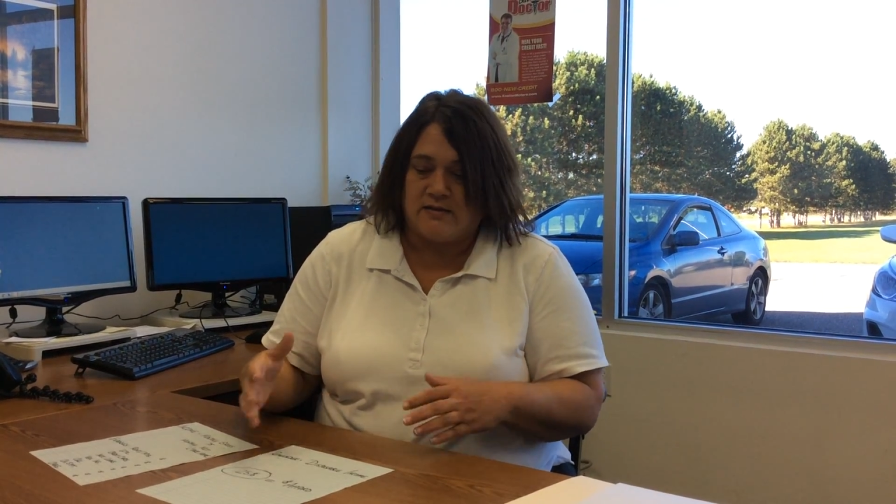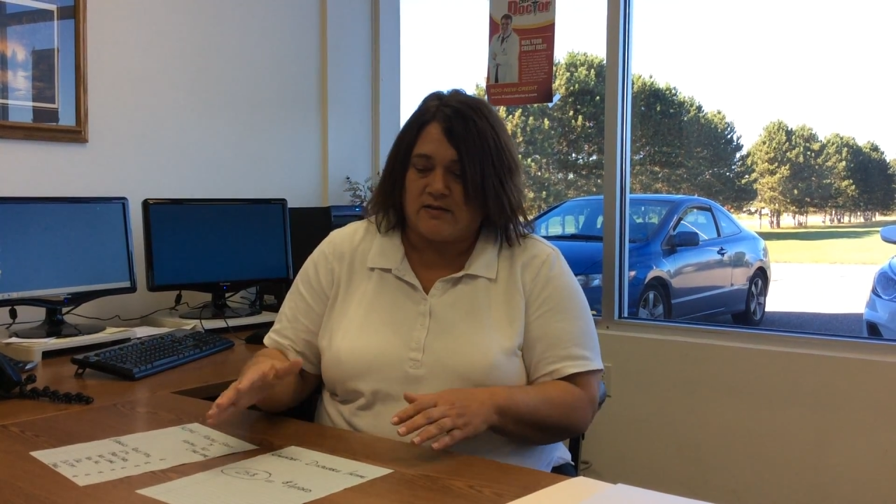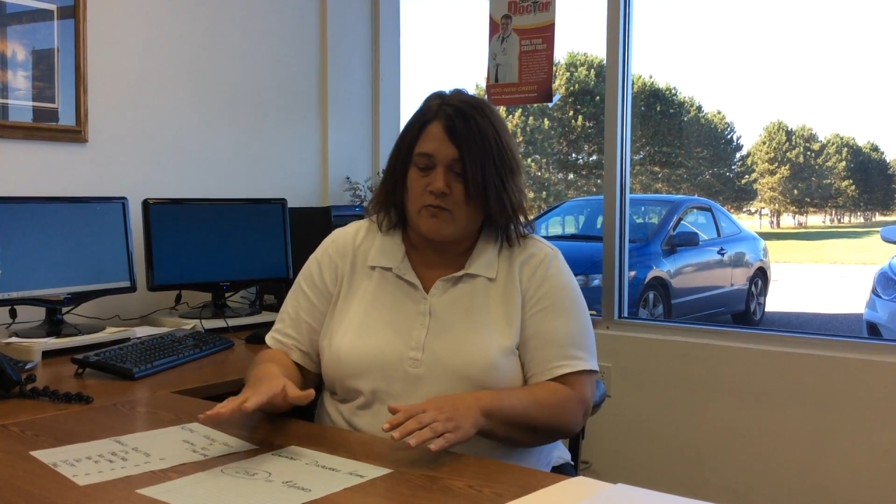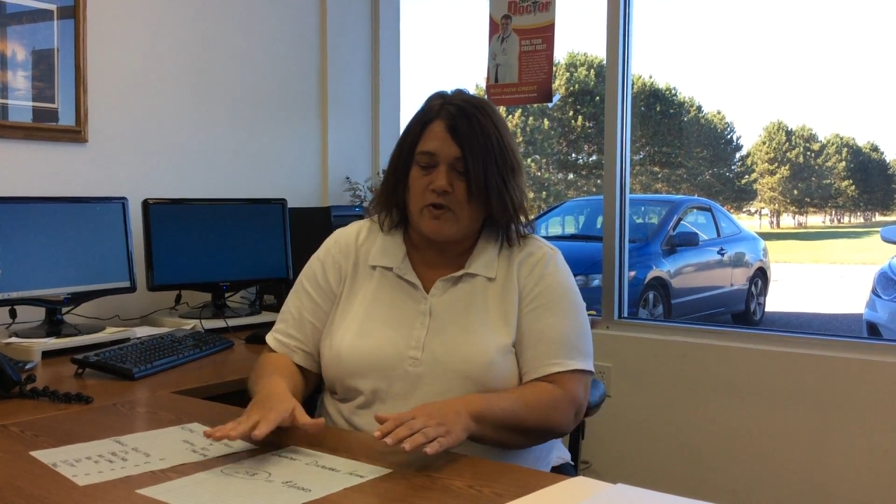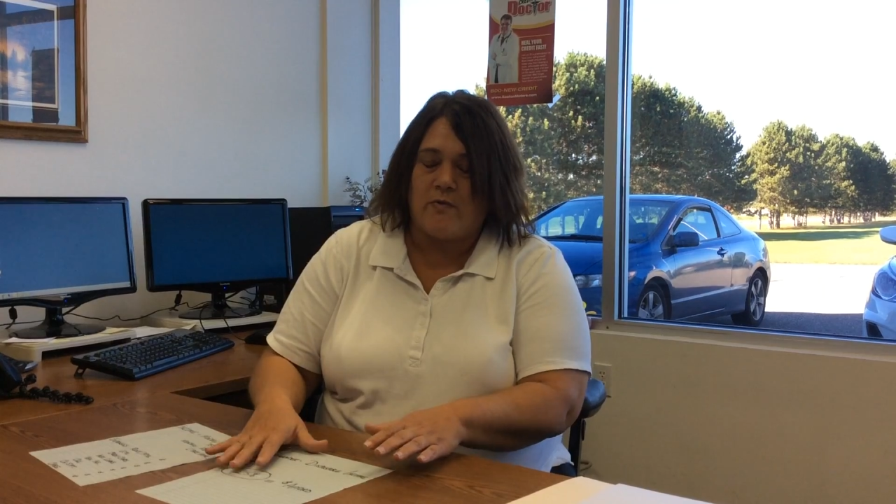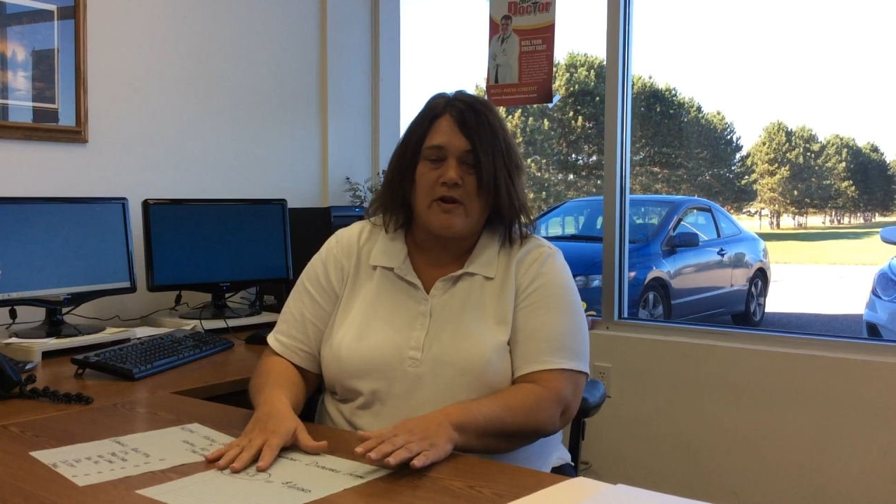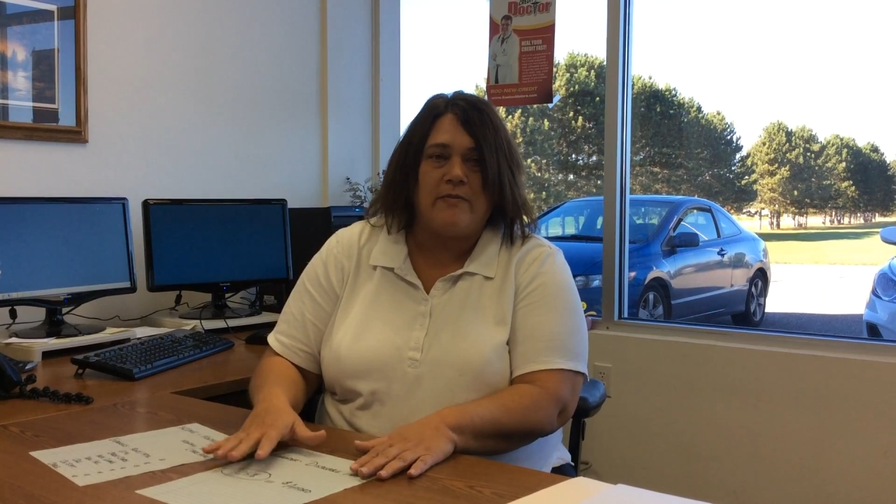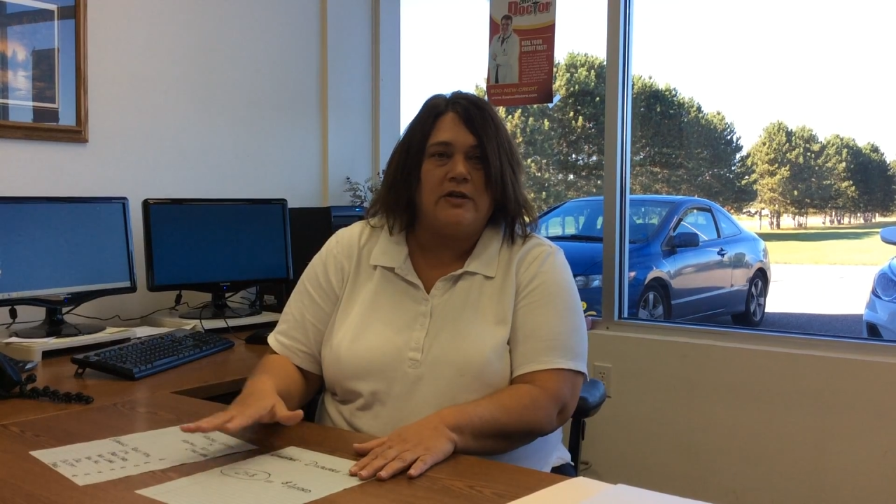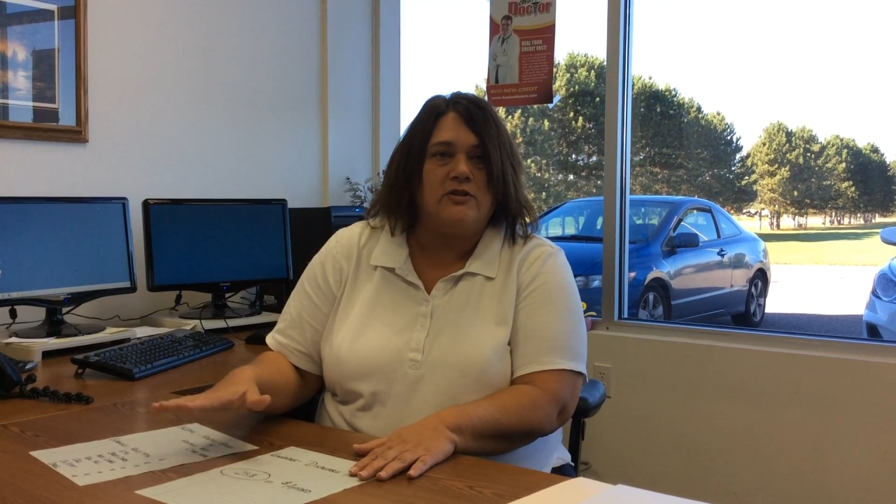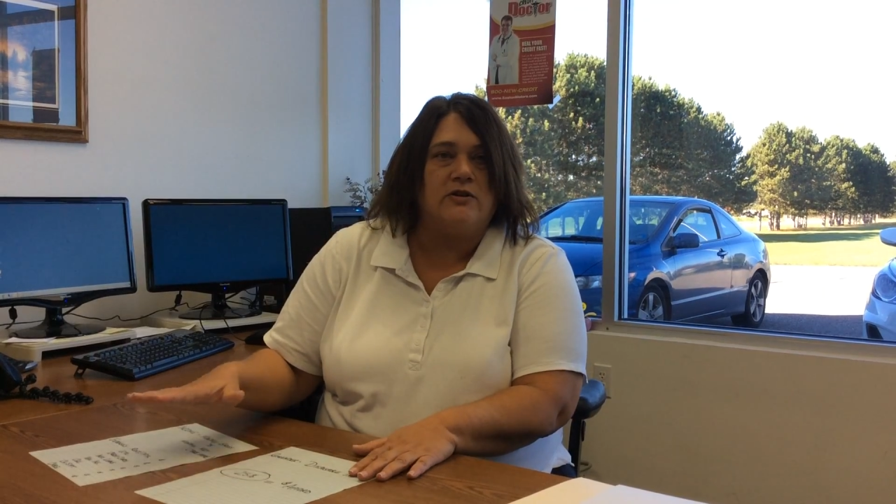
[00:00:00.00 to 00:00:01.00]
So we want
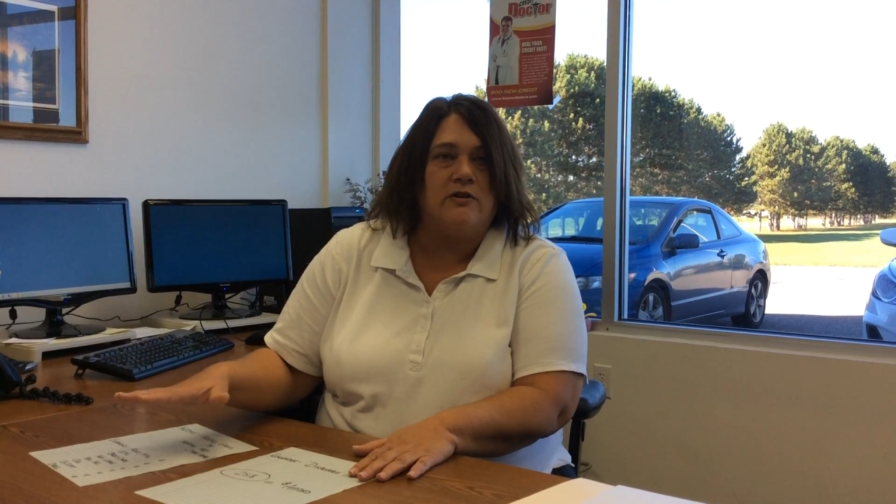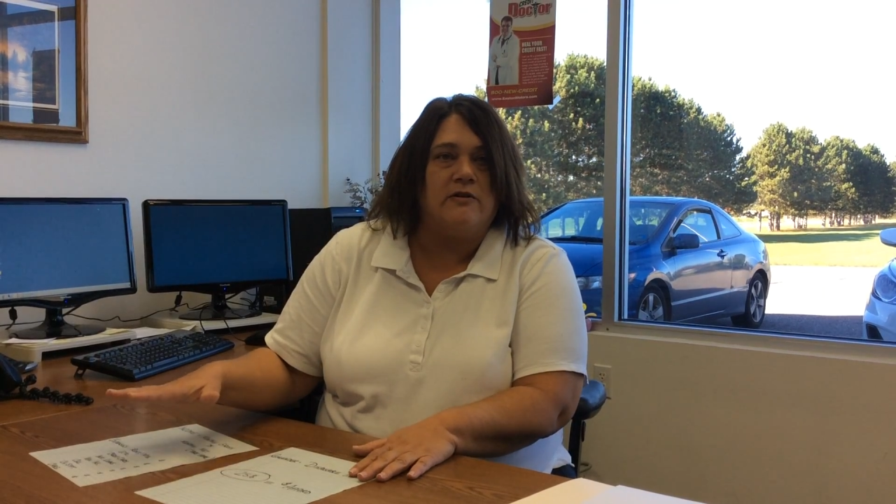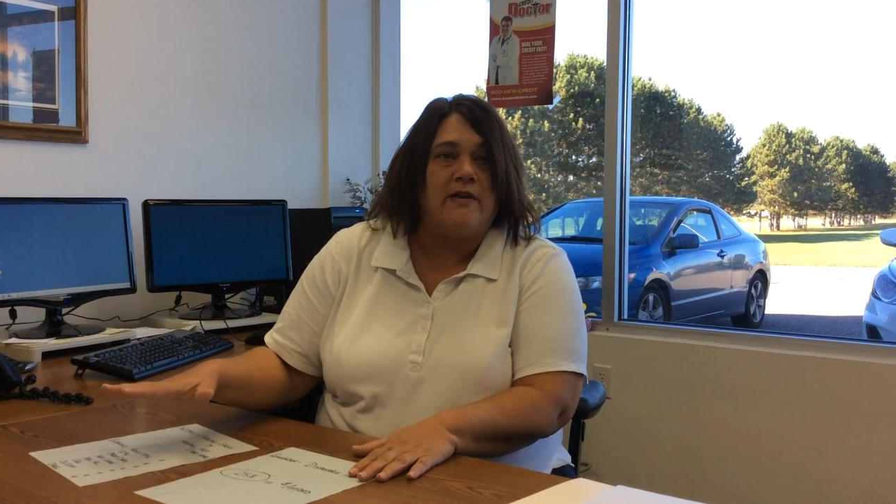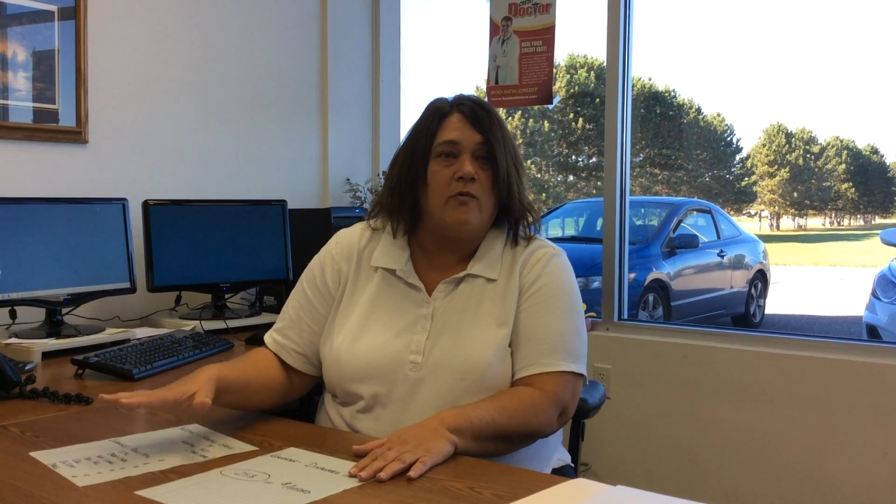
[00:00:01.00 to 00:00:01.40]
to make sure